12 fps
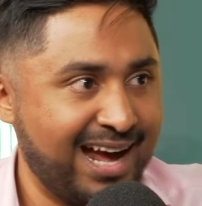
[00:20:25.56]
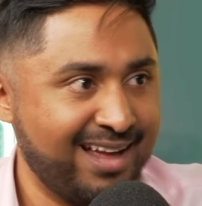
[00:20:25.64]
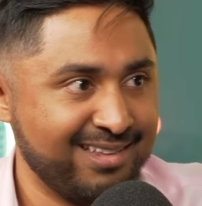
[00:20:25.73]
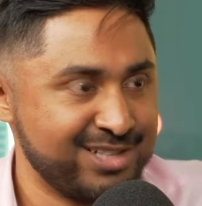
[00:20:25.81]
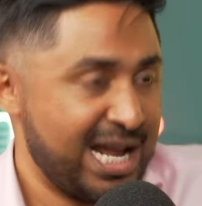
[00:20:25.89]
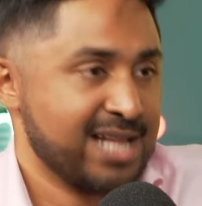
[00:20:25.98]

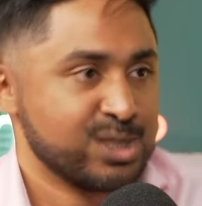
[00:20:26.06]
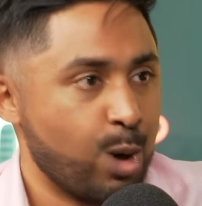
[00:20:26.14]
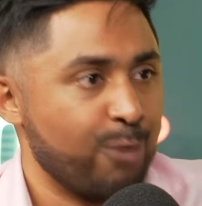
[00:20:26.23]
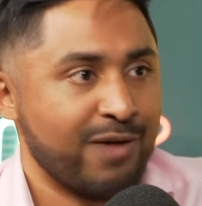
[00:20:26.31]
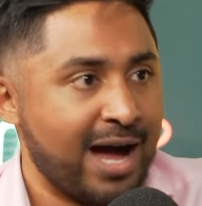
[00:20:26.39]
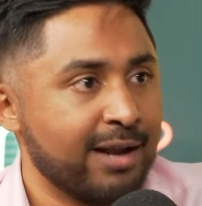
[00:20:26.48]
chance
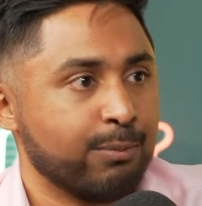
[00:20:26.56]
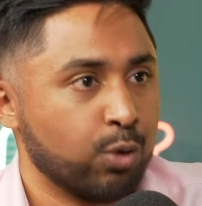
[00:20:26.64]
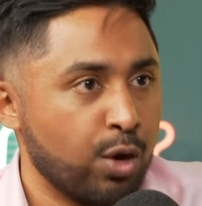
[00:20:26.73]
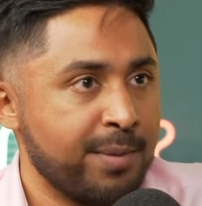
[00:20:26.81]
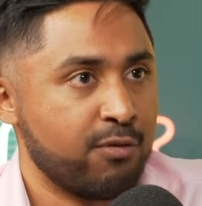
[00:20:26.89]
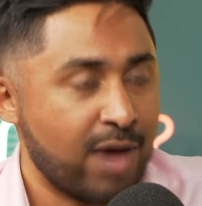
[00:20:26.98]
of
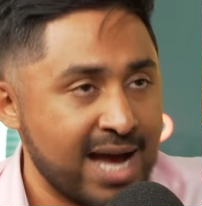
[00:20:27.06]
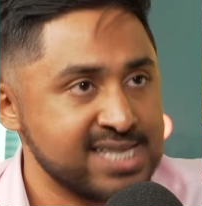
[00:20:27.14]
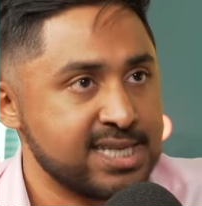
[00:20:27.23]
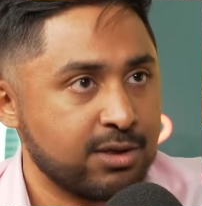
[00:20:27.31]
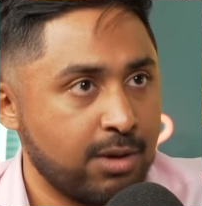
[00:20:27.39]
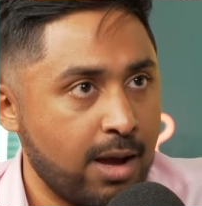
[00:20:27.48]
unemployment
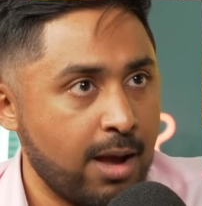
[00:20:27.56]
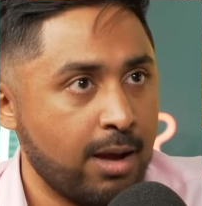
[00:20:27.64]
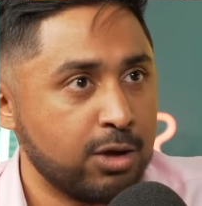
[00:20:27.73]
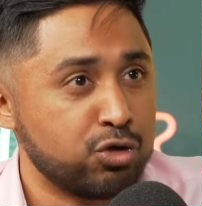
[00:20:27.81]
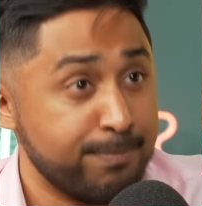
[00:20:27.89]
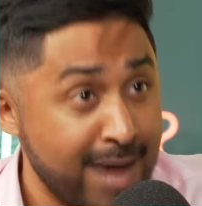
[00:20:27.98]
rising
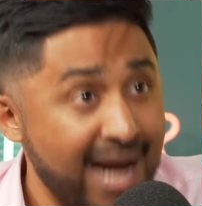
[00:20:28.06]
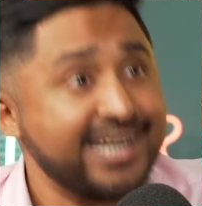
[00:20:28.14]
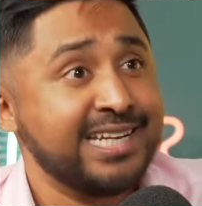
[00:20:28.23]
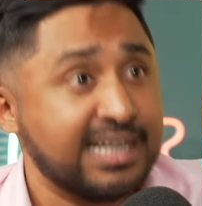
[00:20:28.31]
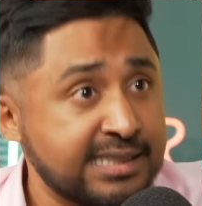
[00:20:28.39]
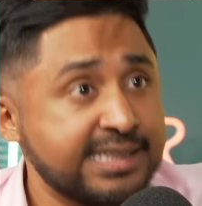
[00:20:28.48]

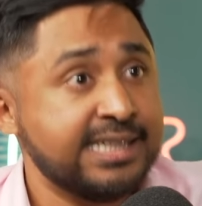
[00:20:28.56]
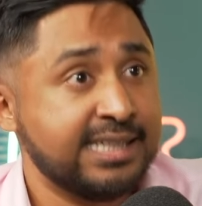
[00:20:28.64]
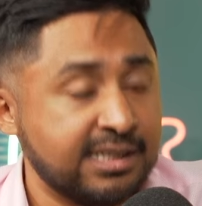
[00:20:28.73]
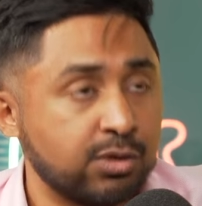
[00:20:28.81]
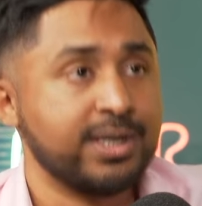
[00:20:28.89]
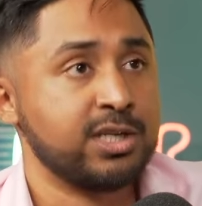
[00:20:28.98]
dramatically in
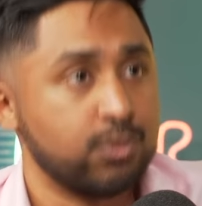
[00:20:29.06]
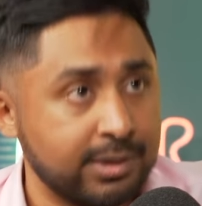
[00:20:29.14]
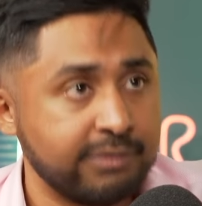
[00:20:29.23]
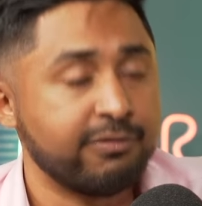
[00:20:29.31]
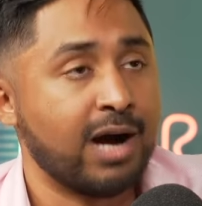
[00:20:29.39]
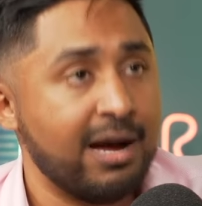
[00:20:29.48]

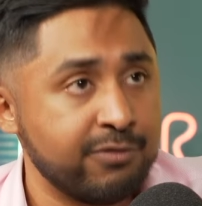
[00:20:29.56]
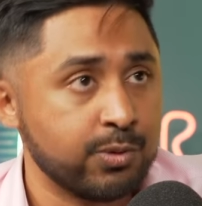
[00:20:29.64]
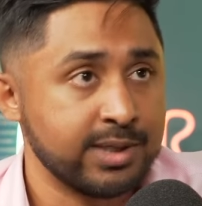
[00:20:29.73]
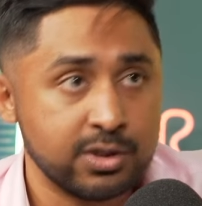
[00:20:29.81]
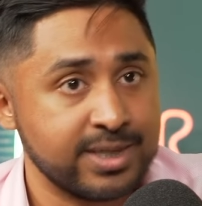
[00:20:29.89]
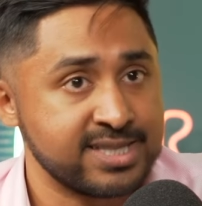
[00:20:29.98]
2025,
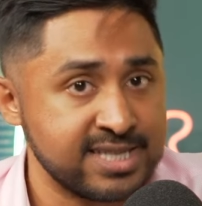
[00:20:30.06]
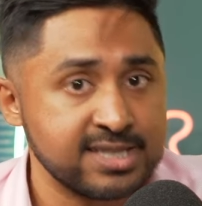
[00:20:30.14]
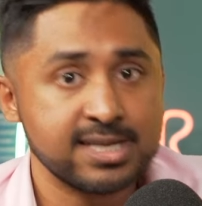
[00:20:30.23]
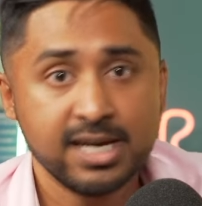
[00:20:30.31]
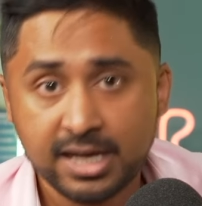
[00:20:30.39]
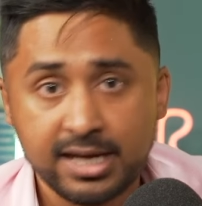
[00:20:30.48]
2026
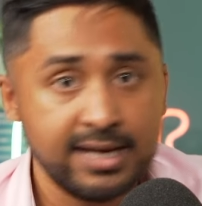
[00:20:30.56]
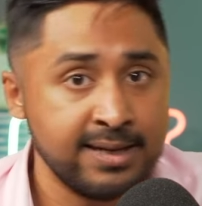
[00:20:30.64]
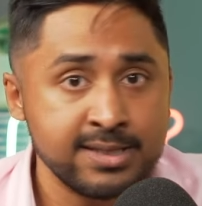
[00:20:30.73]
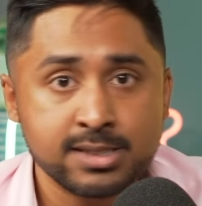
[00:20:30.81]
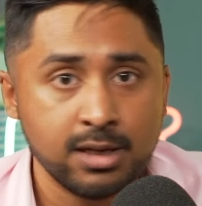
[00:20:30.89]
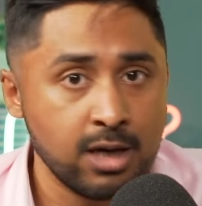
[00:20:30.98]

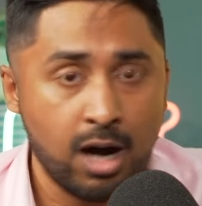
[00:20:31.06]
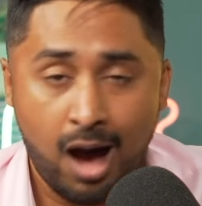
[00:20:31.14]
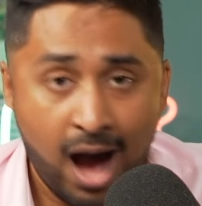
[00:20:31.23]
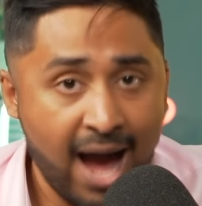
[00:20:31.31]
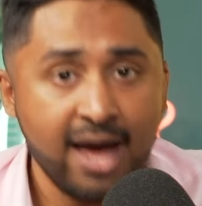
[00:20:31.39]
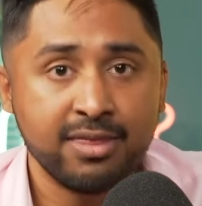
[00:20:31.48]
is
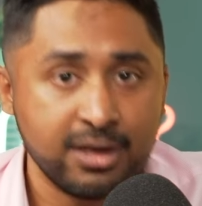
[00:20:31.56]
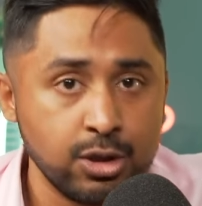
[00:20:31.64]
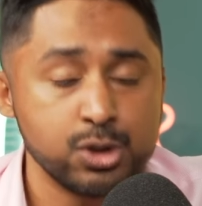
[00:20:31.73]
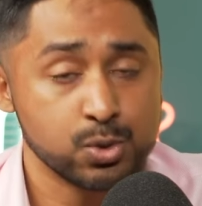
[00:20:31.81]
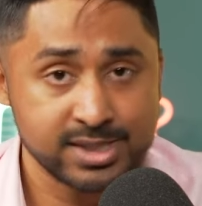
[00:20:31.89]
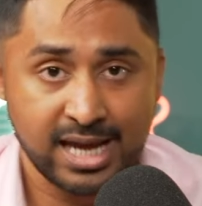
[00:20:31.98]
higher than
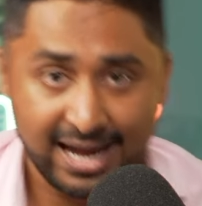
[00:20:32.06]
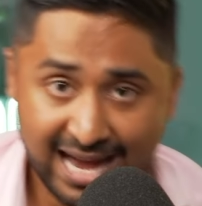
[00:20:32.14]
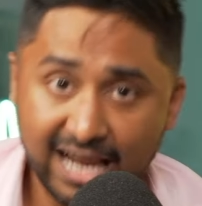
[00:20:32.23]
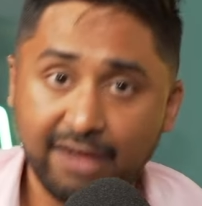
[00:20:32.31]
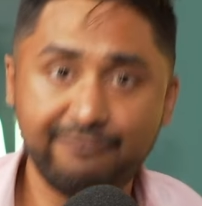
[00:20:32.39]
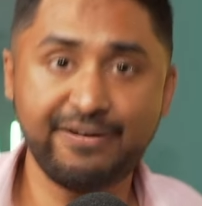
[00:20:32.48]
usual. It's an
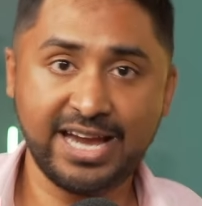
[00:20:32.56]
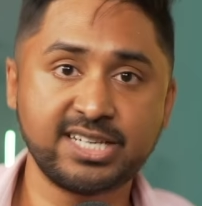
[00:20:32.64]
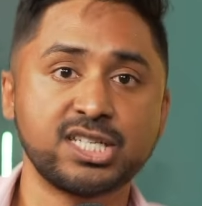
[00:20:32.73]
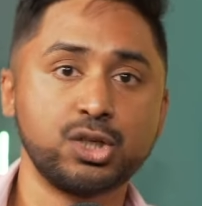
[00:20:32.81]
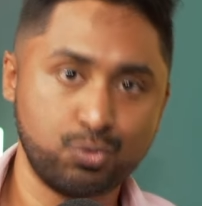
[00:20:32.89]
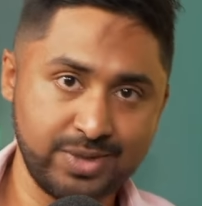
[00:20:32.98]

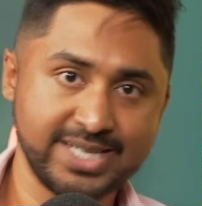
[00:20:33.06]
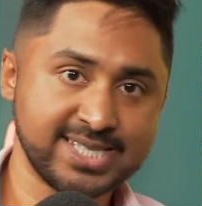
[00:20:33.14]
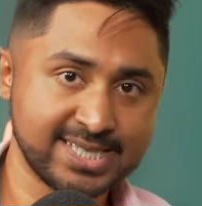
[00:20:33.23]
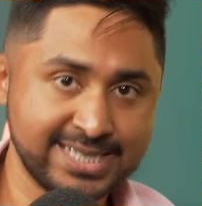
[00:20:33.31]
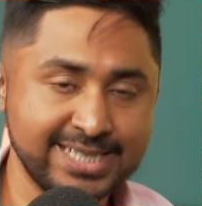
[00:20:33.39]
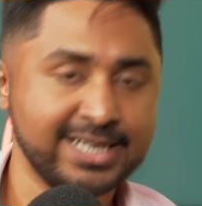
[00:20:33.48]
elevated
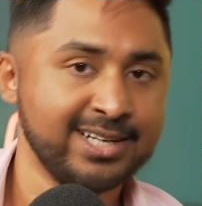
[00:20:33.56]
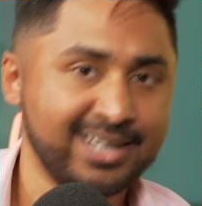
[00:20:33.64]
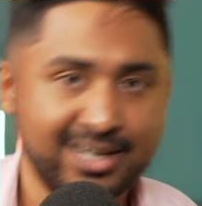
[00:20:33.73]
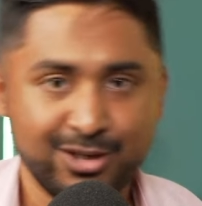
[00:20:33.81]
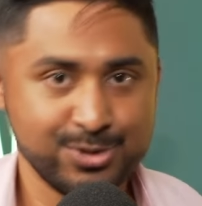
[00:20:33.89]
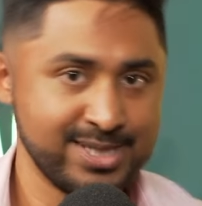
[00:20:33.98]
risk,
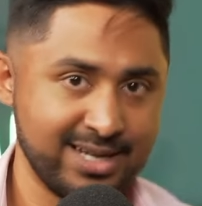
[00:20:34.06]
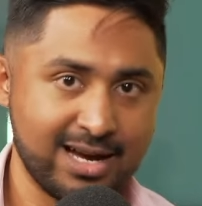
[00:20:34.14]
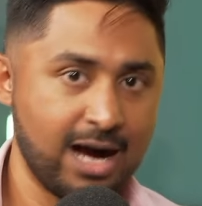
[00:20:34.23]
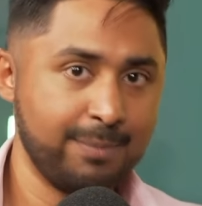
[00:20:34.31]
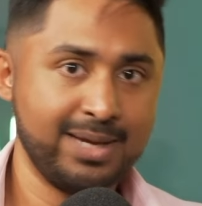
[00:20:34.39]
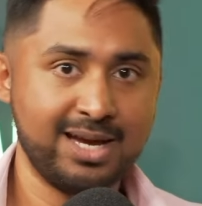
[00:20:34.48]
using
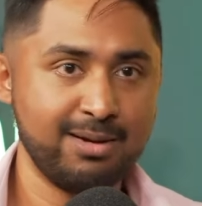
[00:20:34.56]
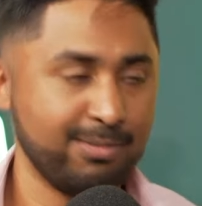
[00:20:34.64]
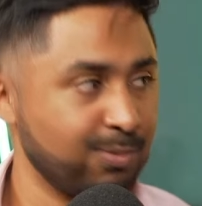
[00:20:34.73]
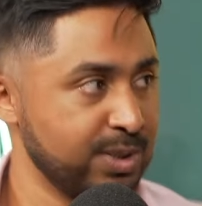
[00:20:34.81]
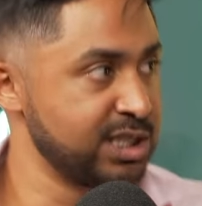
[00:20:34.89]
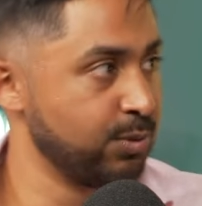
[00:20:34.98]
RBA
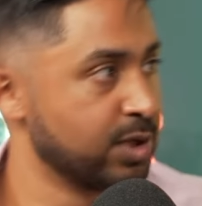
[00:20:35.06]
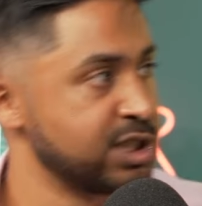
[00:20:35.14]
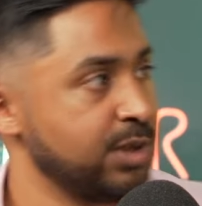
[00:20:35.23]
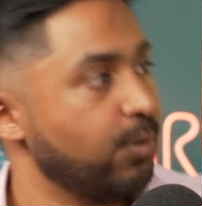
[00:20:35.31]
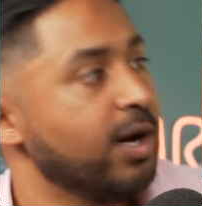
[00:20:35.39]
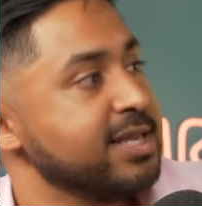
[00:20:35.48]
wishy-washy
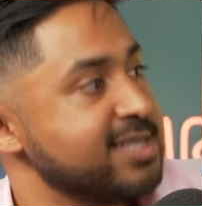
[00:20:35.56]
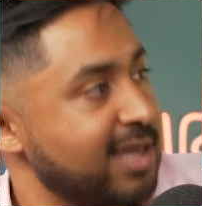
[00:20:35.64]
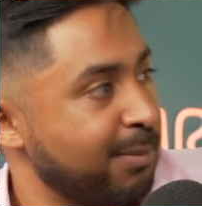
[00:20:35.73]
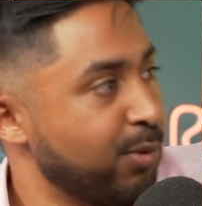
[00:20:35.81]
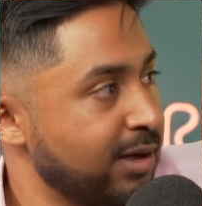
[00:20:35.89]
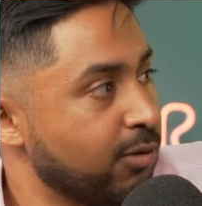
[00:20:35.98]
words that they
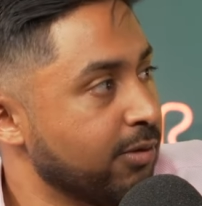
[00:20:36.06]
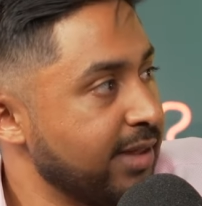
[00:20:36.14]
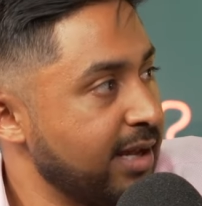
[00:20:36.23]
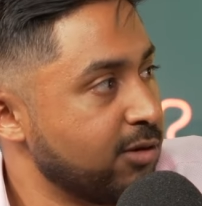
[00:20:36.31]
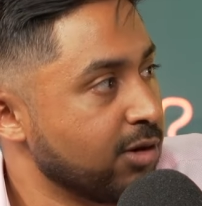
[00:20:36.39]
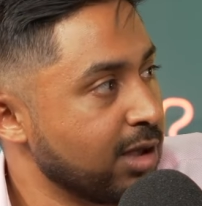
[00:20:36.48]
put in all
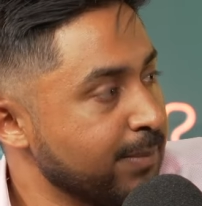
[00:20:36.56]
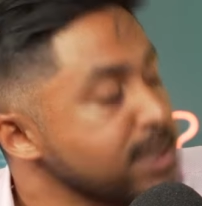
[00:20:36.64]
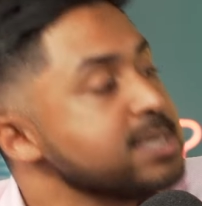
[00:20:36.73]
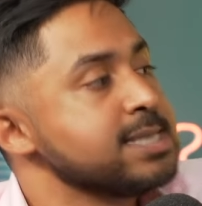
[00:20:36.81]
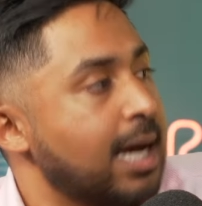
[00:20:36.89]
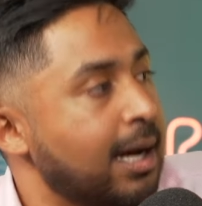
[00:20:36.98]
their documents.